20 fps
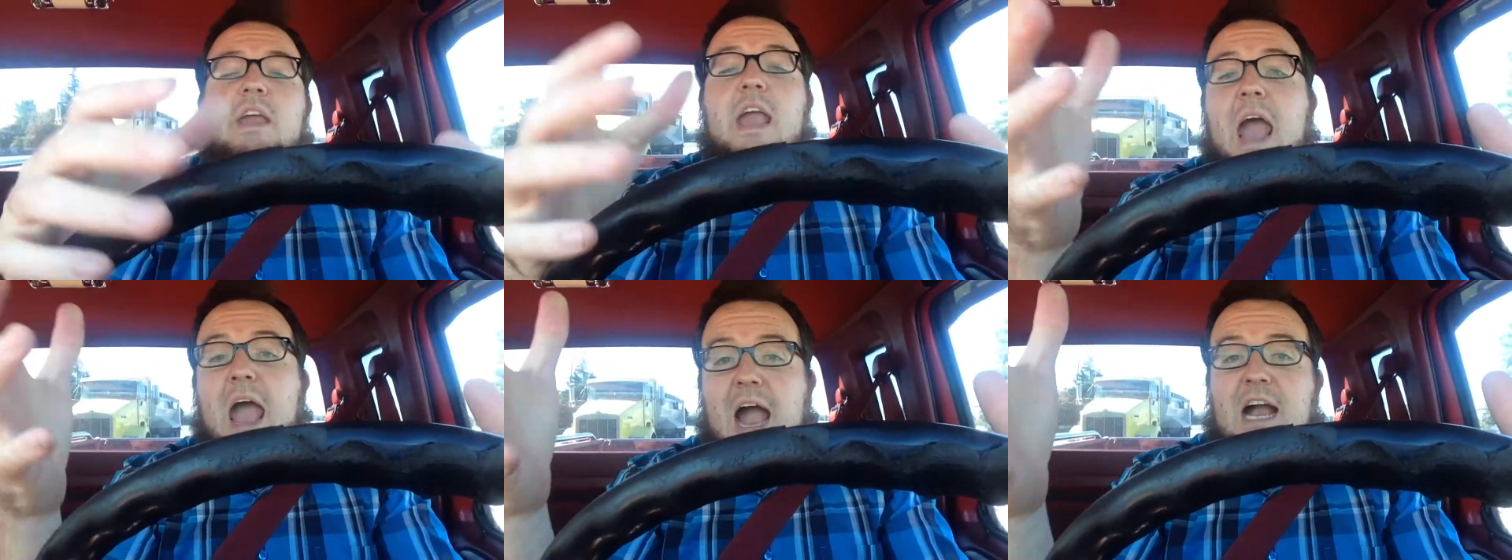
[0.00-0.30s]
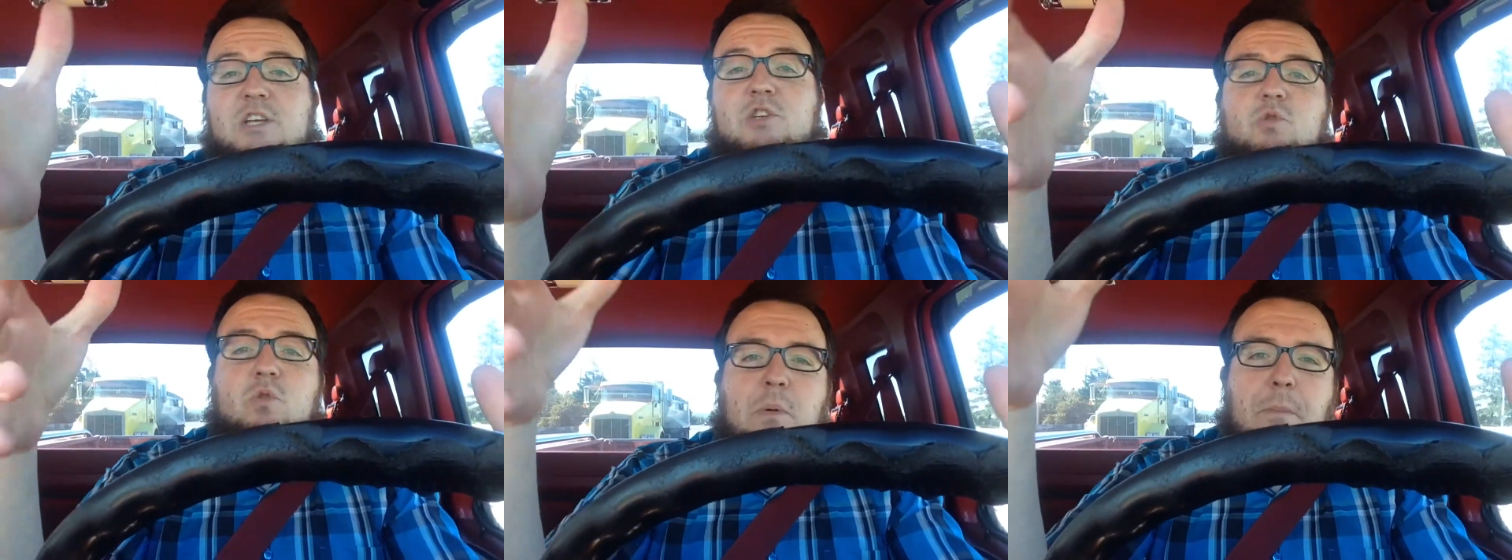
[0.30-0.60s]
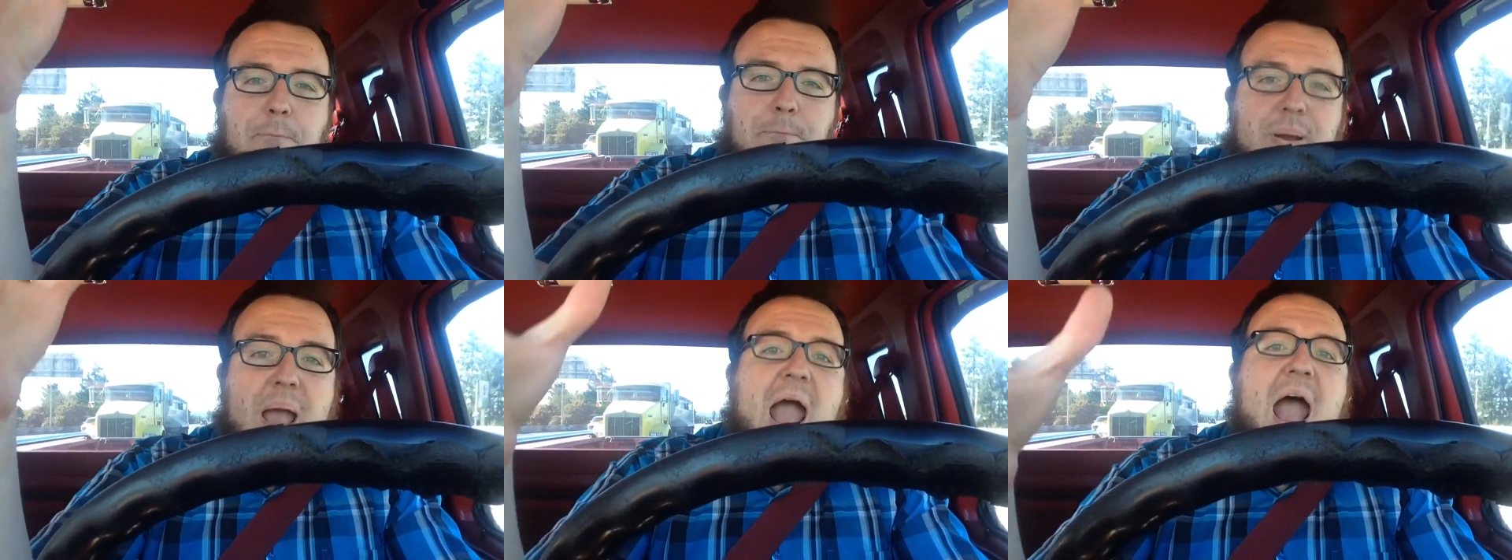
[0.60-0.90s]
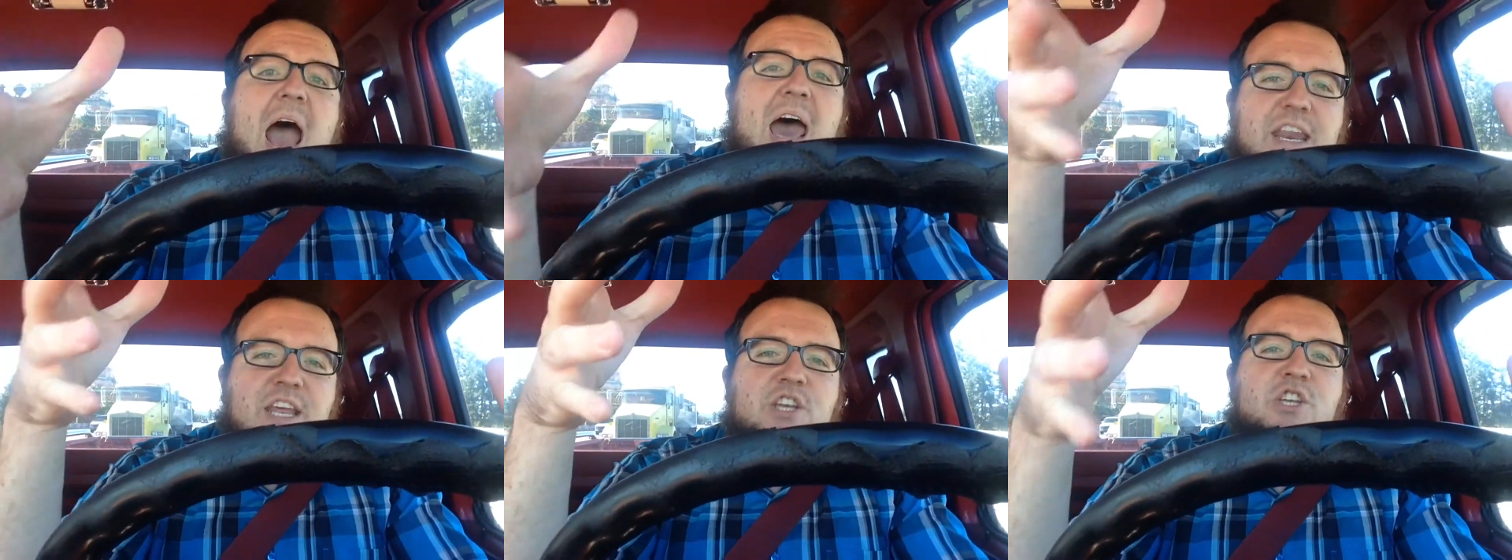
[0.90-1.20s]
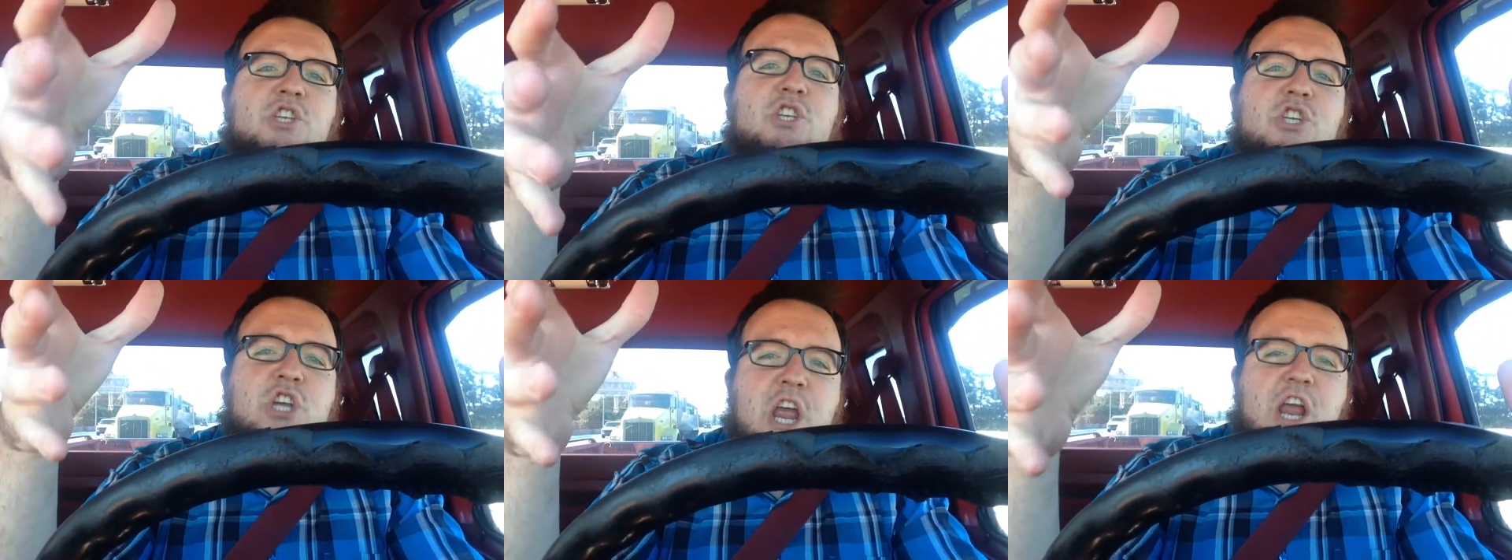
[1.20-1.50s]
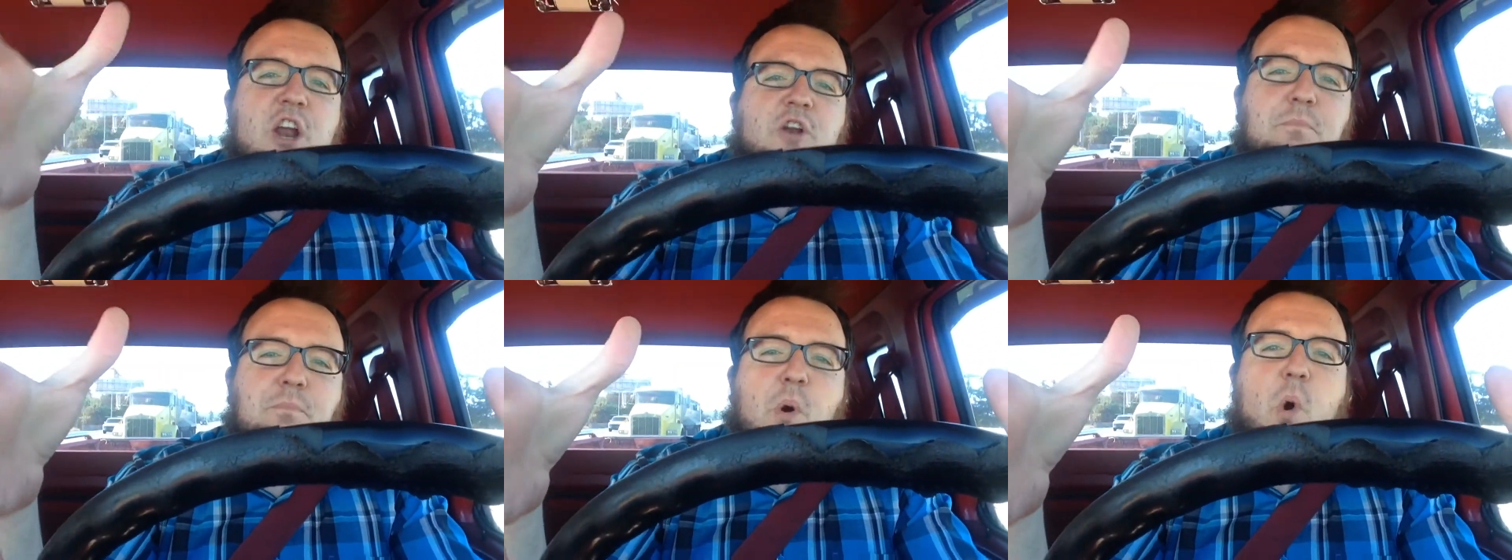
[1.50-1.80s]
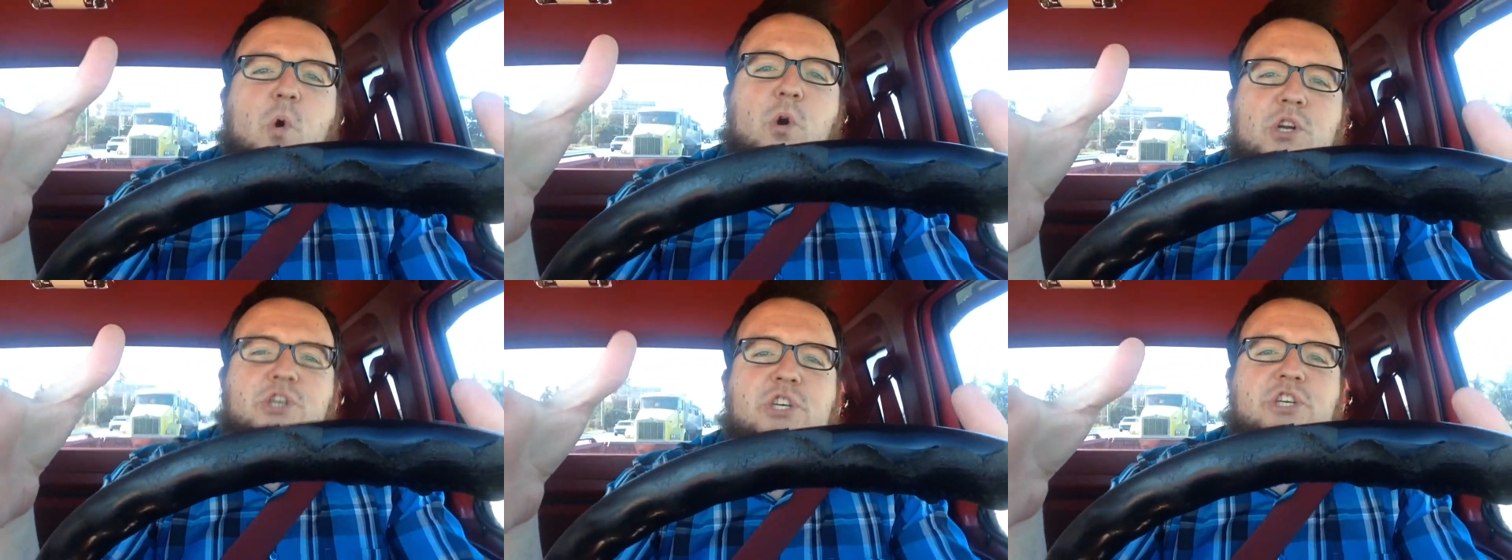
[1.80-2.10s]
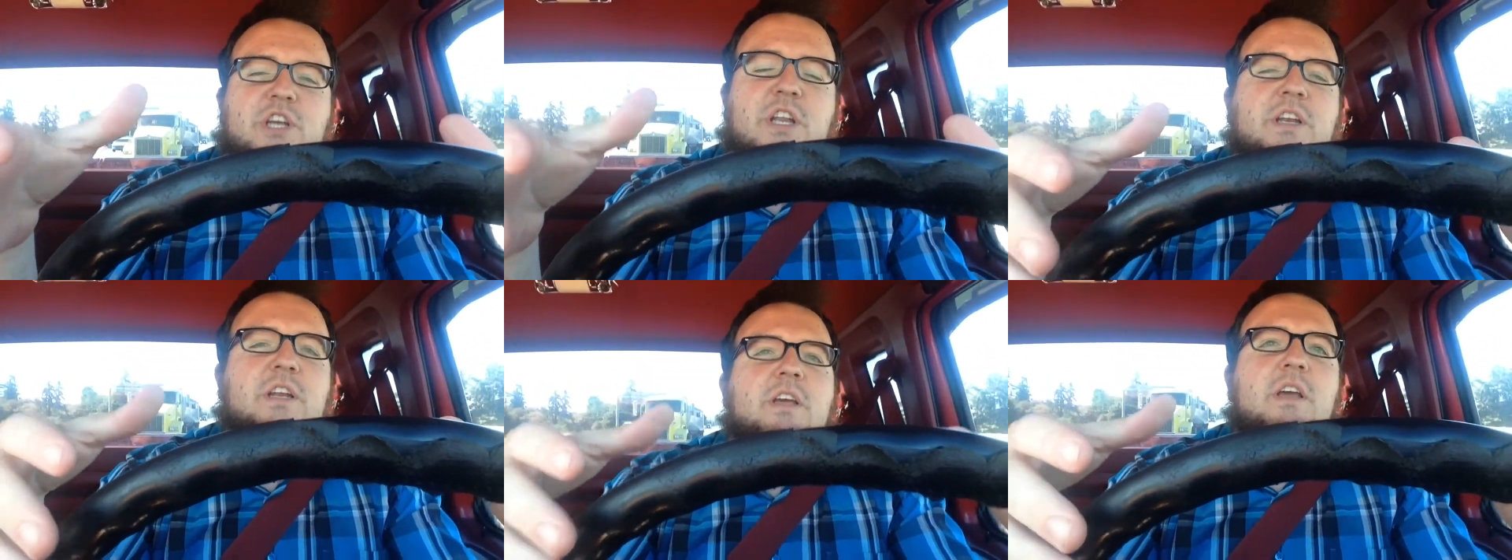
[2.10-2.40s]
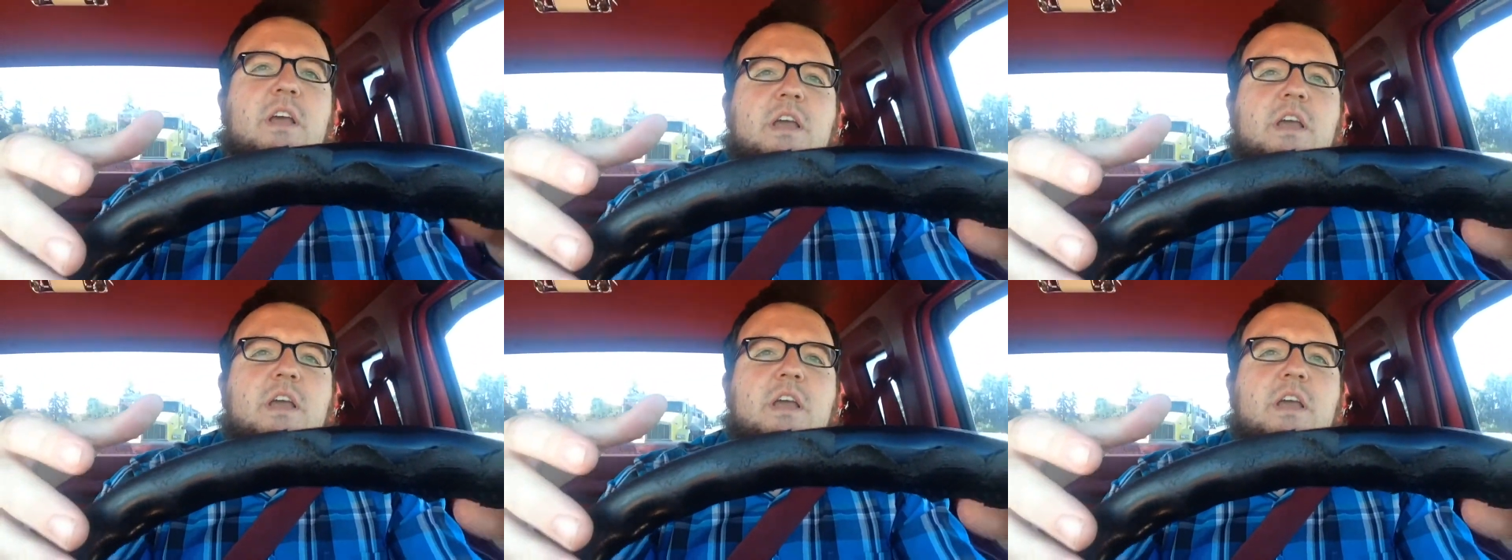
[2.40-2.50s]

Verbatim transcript: the actual padded chair portion